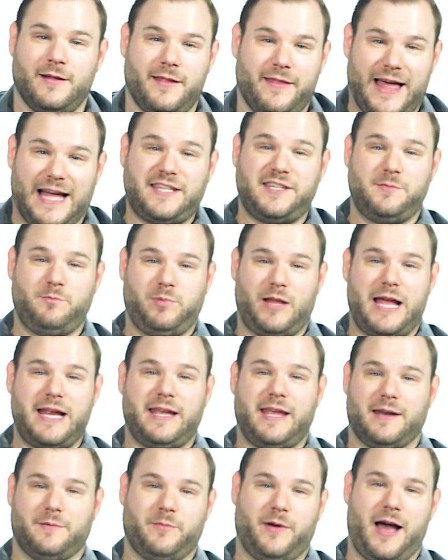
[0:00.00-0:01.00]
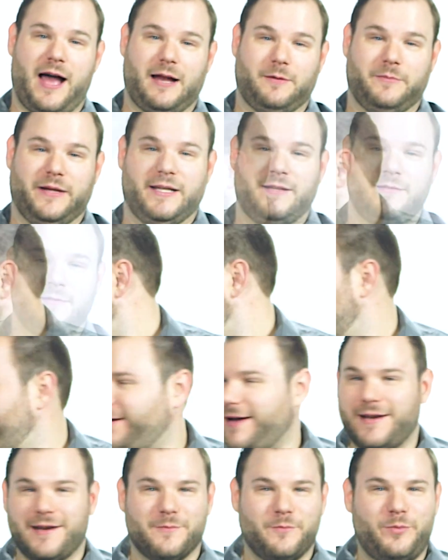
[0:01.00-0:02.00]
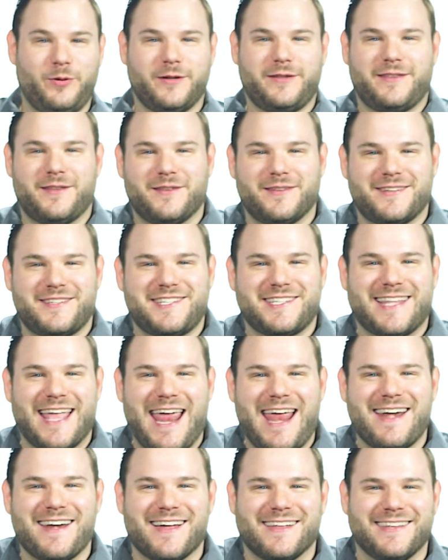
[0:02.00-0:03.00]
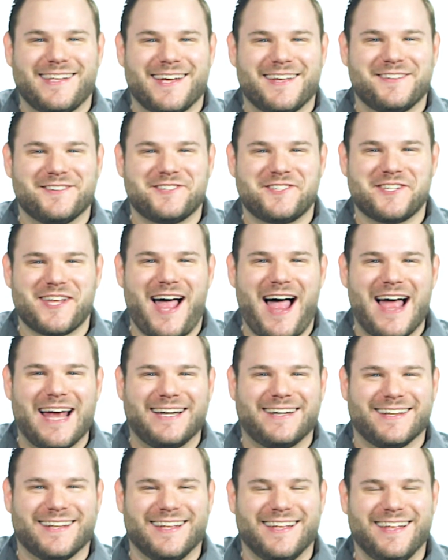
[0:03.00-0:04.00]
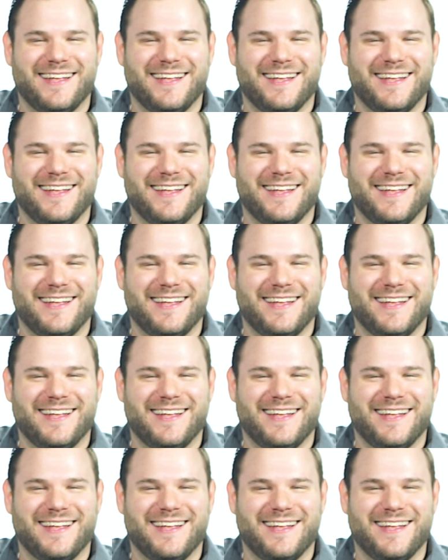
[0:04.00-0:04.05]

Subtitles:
That's a blanket behind me. We had to put the stain on the other side.